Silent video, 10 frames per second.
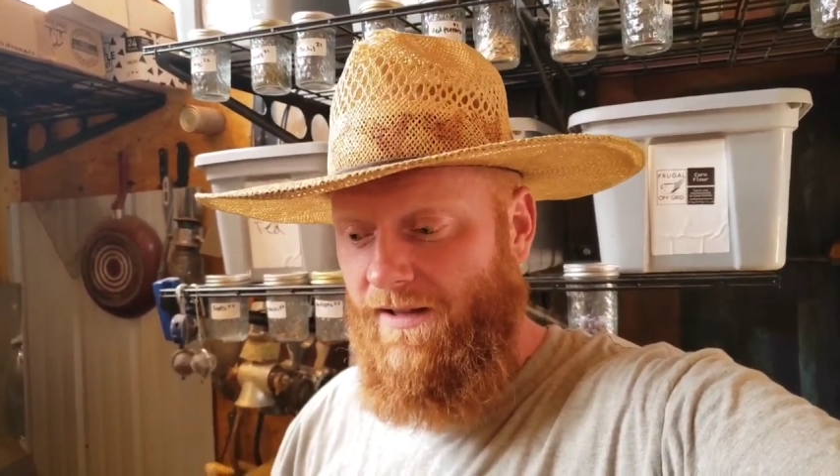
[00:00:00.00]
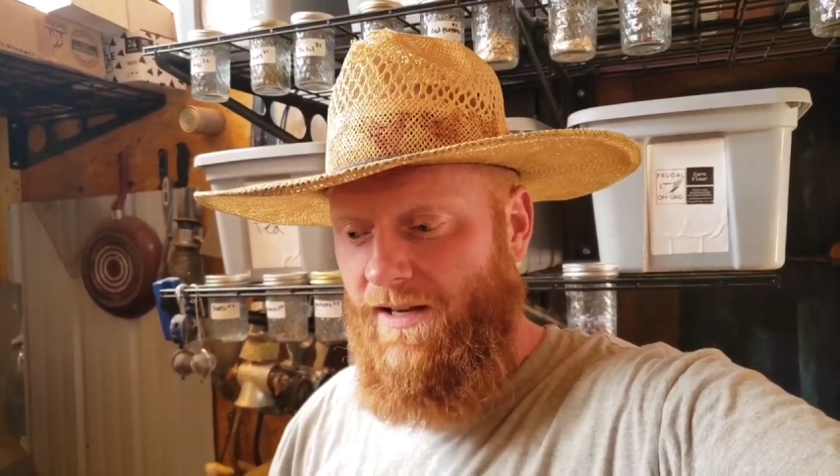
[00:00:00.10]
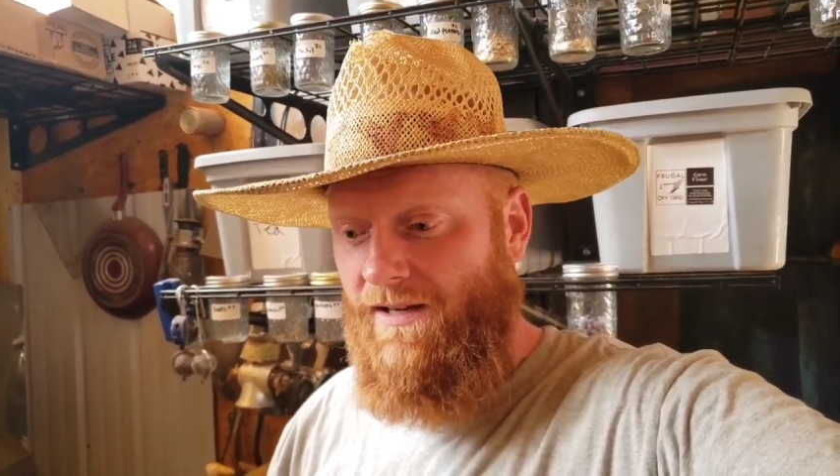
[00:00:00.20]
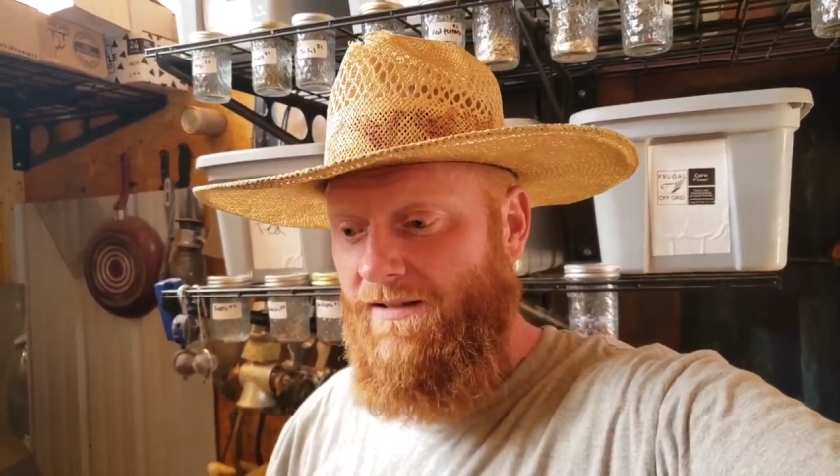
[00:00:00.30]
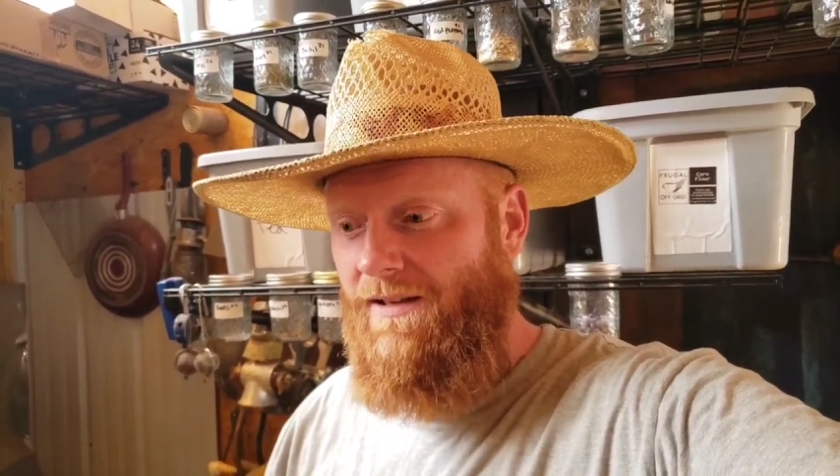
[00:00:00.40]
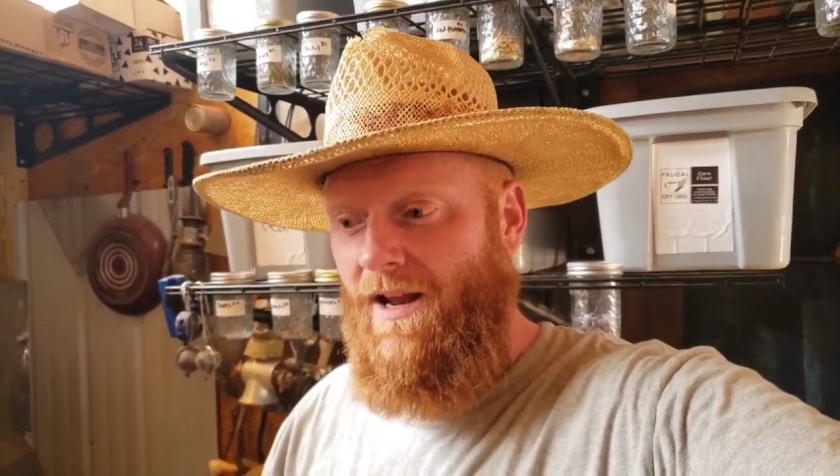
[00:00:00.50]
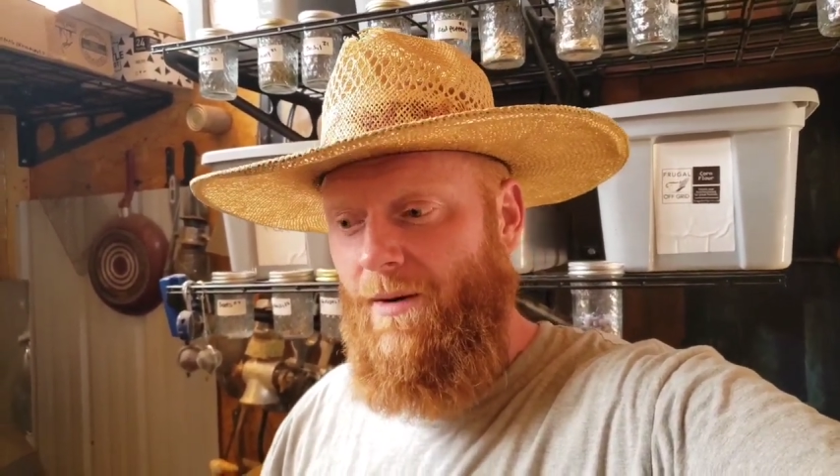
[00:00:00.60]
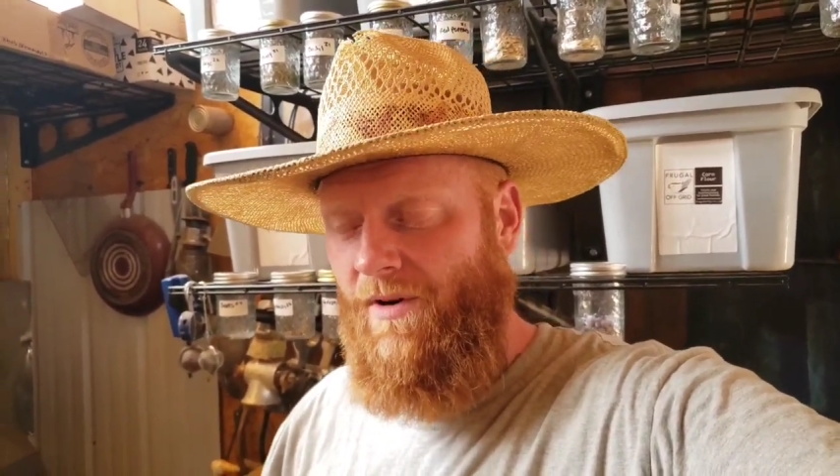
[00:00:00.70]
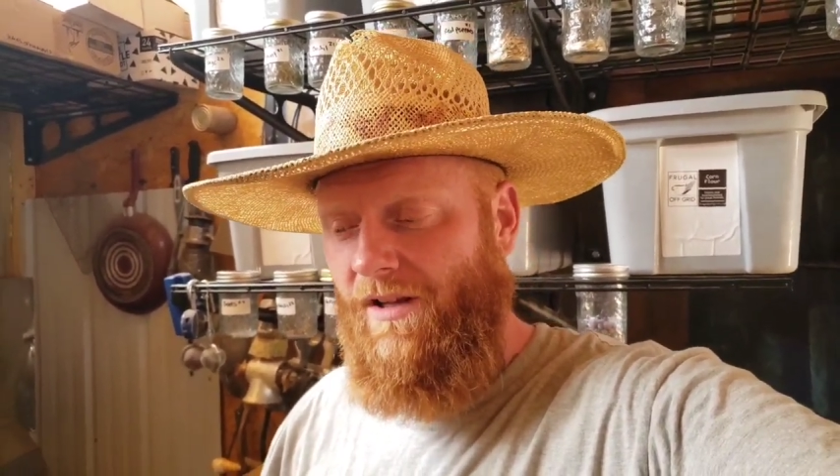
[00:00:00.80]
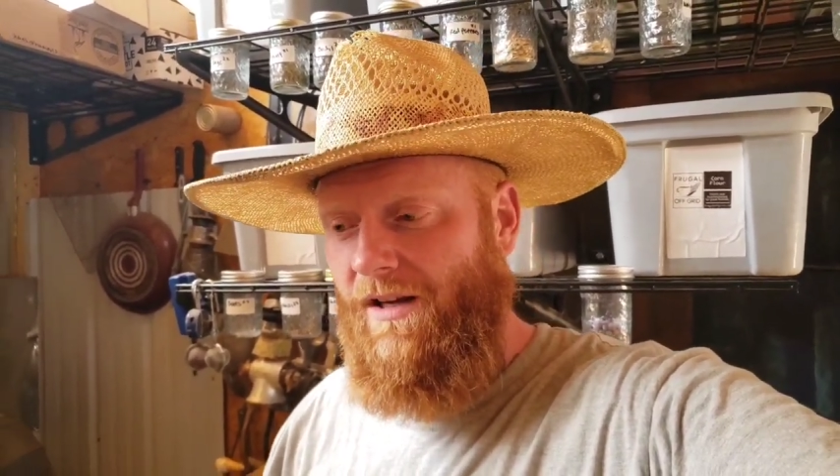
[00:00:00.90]
things and
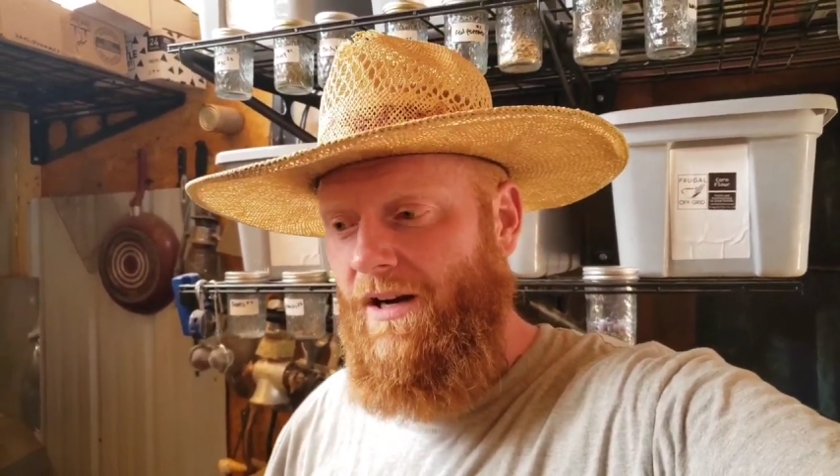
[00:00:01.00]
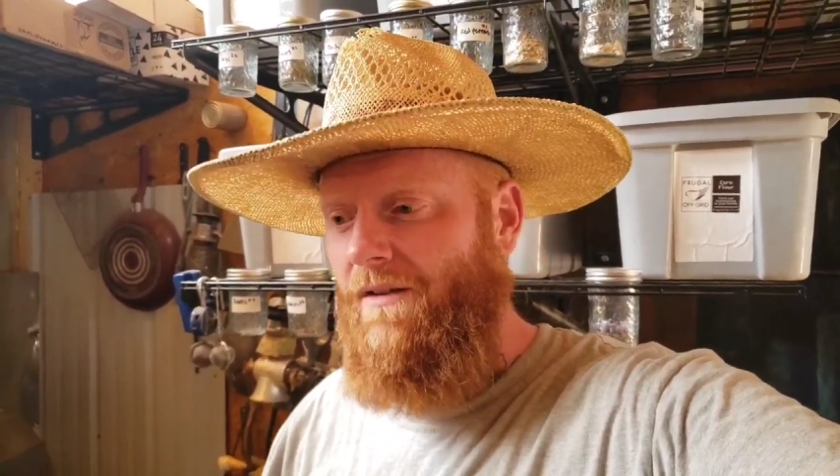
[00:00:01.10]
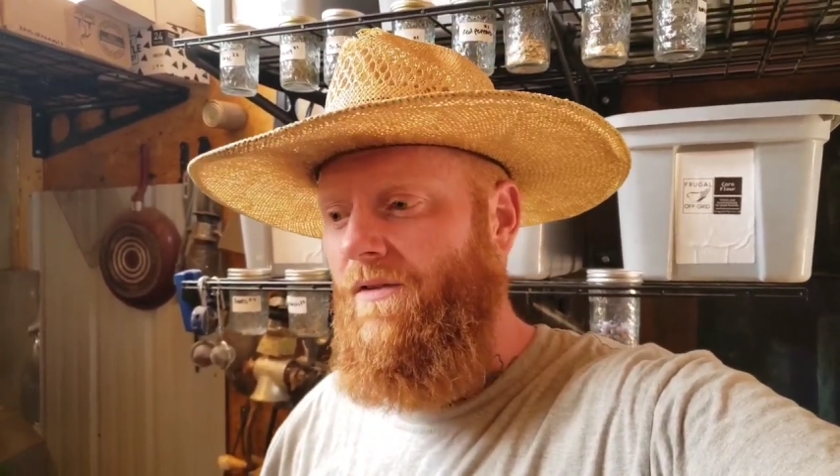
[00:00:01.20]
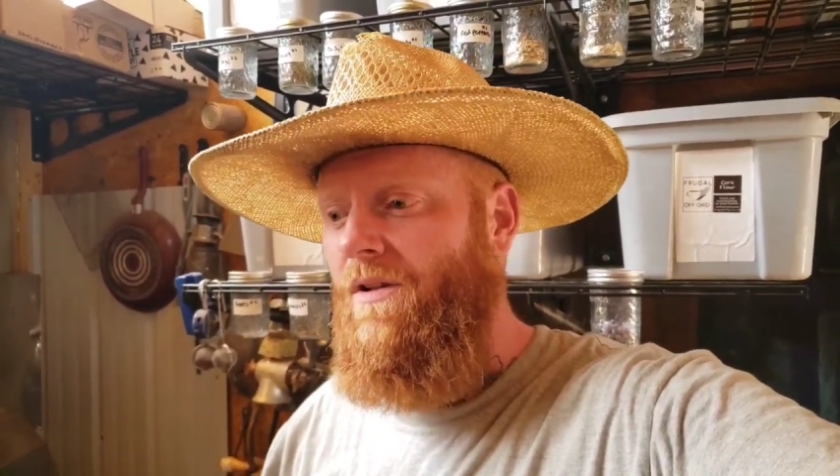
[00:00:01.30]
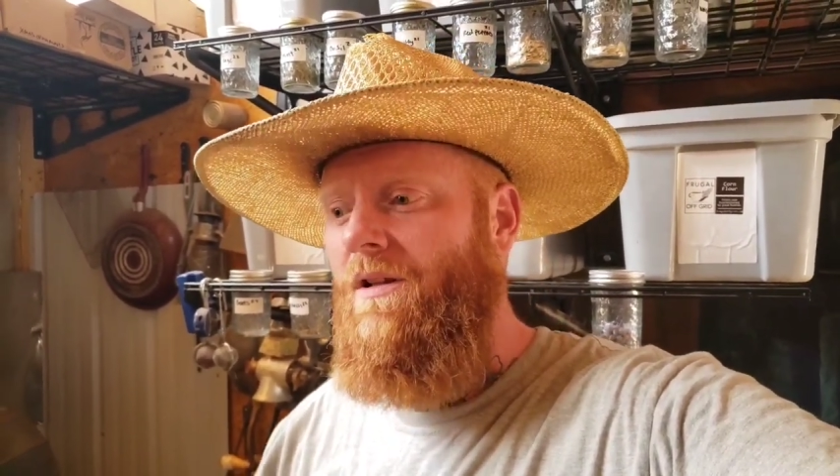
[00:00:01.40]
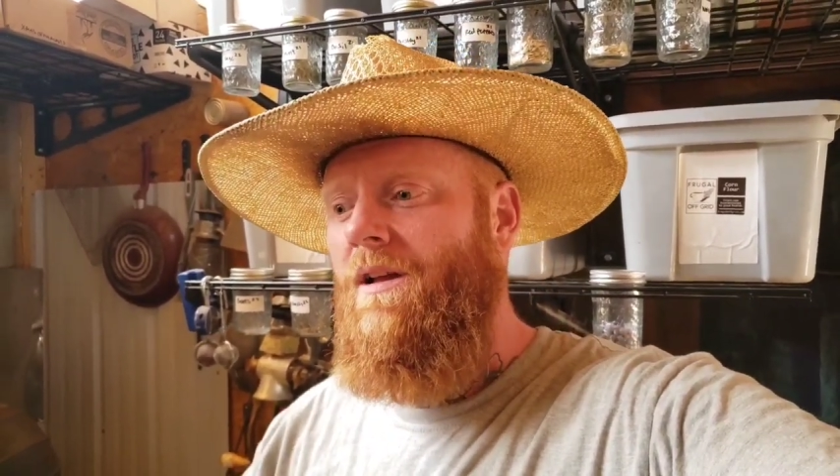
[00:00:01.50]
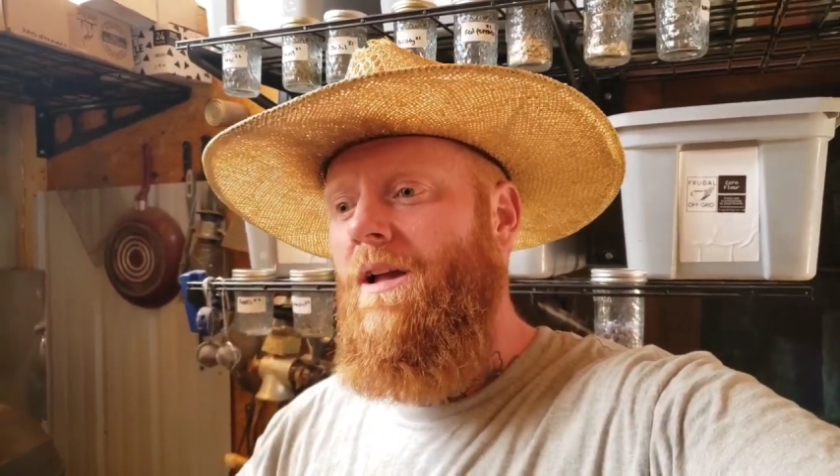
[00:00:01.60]
I'm really careful.